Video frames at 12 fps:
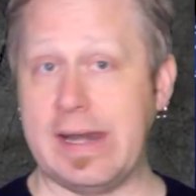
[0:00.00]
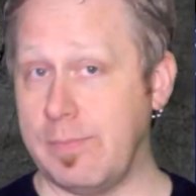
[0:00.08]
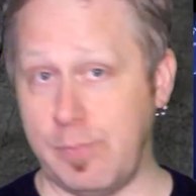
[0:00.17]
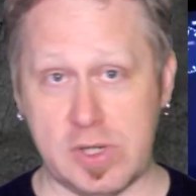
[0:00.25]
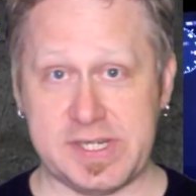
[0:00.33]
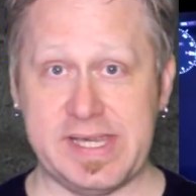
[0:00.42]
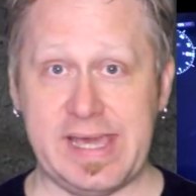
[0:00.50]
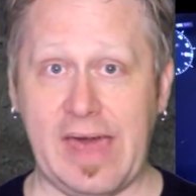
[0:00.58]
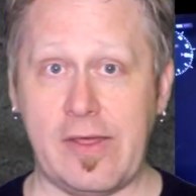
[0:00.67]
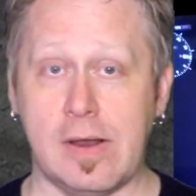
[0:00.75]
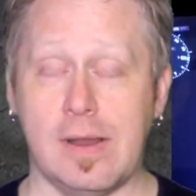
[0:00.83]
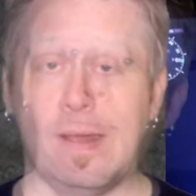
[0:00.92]
and put
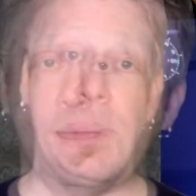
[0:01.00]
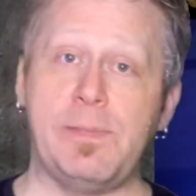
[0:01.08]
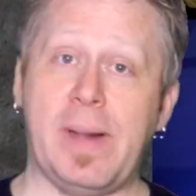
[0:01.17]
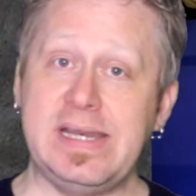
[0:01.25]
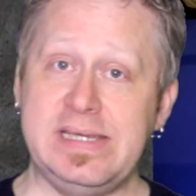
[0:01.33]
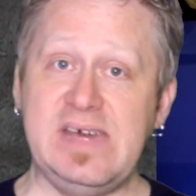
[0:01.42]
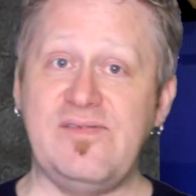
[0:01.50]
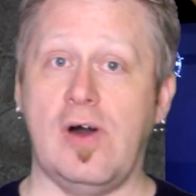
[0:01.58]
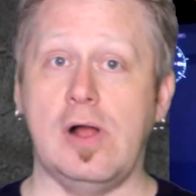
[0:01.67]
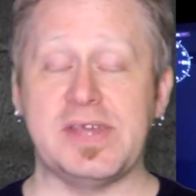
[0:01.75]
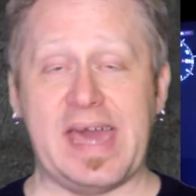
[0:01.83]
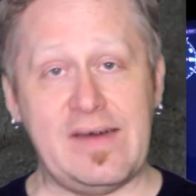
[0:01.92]
together, but by
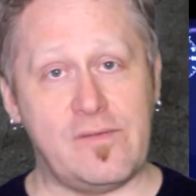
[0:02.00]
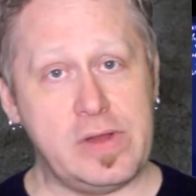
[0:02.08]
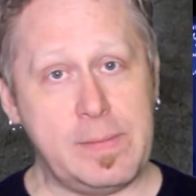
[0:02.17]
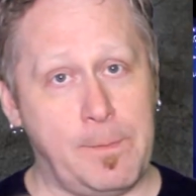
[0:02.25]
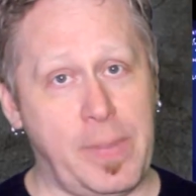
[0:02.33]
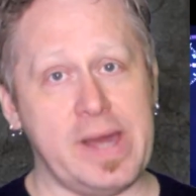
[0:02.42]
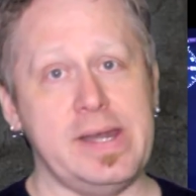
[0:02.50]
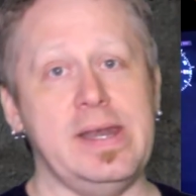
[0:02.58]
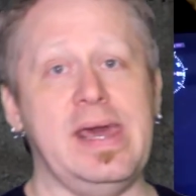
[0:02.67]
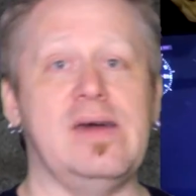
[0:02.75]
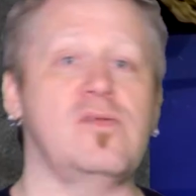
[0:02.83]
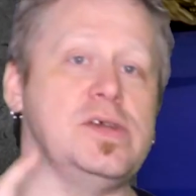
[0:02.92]
default, every
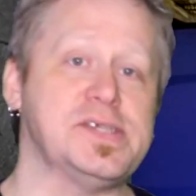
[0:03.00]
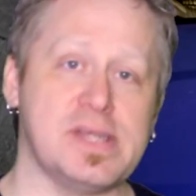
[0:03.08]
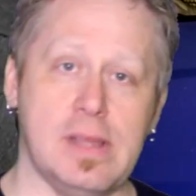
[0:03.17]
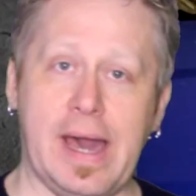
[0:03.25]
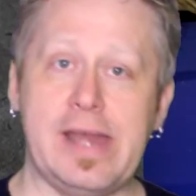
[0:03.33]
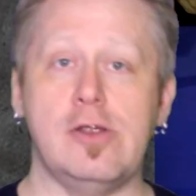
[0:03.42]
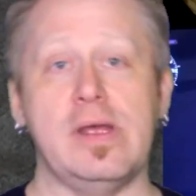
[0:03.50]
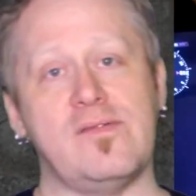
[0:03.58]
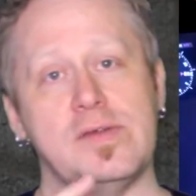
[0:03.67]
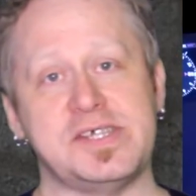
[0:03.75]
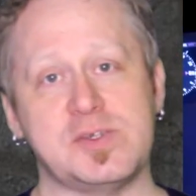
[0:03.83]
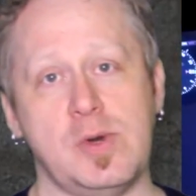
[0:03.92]
button, every slider,
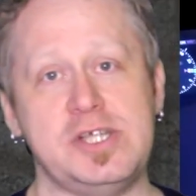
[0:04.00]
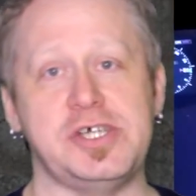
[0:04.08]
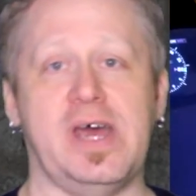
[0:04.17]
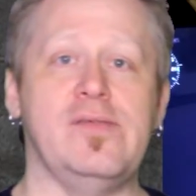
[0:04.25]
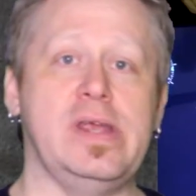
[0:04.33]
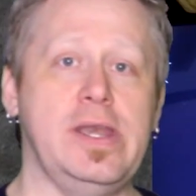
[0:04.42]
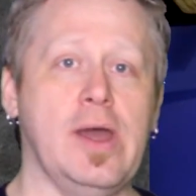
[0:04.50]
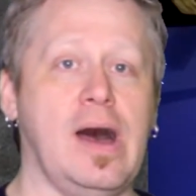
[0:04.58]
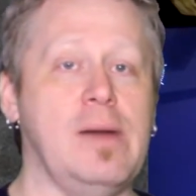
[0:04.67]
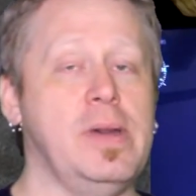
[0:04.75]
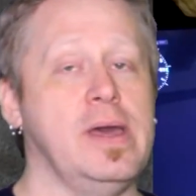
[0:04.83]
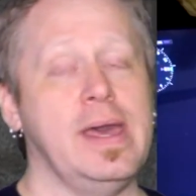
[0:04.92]
every switch, every
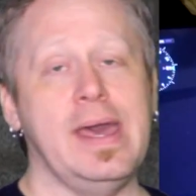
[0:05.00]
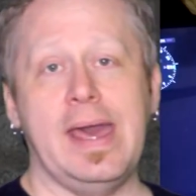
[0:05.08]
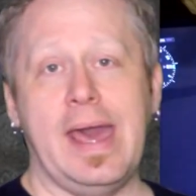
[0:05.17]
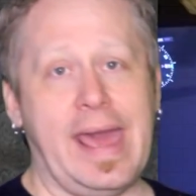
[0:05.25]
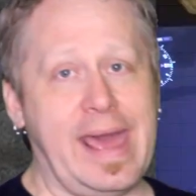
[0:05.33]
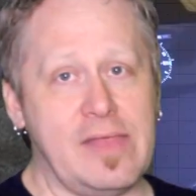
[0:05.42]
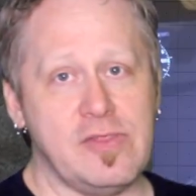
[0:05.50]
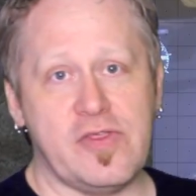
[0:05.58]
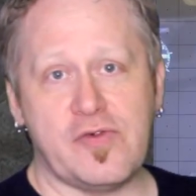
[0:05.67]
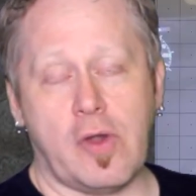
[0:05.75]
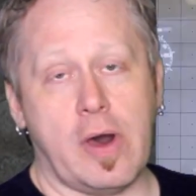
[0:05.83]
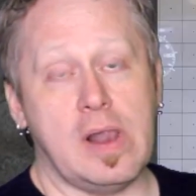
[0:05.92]
knob, and the
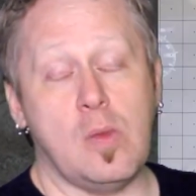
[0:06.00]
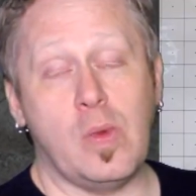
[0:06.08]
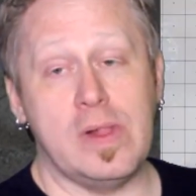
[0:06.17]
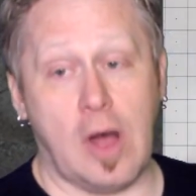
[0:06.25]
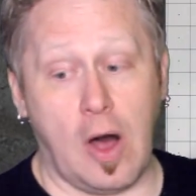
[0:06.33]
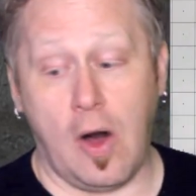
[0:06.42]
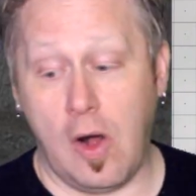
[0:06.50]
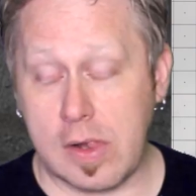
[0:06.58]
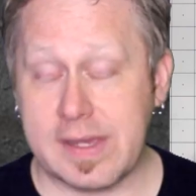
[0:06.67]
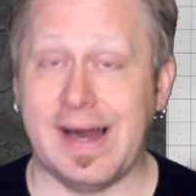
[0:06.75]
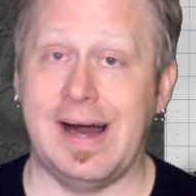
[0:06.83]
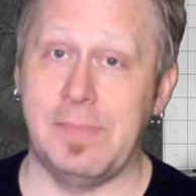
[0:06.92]
throttle will all
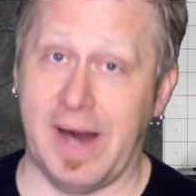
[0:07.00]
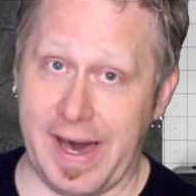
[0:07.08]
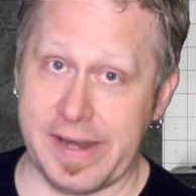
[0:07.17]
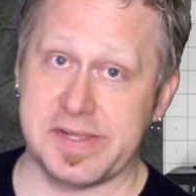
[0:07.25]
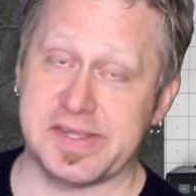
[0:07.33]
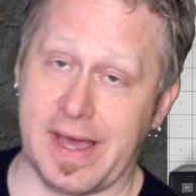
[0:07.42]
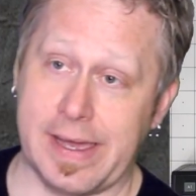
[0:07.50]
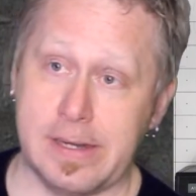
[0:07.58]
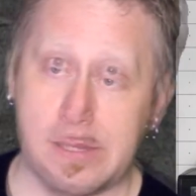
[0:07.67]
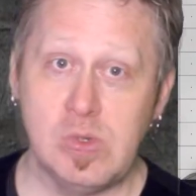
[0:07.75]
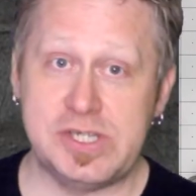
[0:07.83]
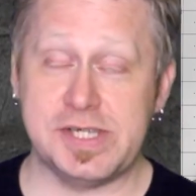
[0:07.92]
come
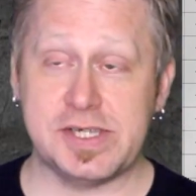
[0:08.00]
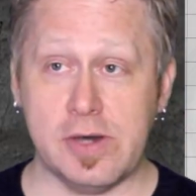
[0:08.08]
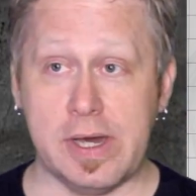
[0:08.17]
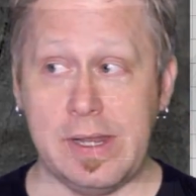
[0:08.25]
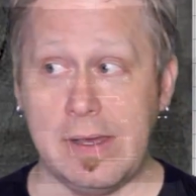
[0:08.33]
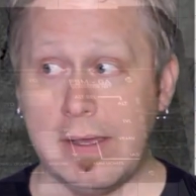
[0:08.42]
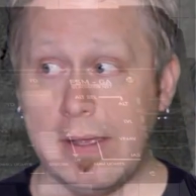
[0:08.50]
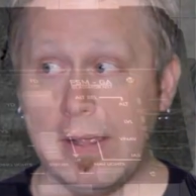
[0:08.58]
unassigned, which is good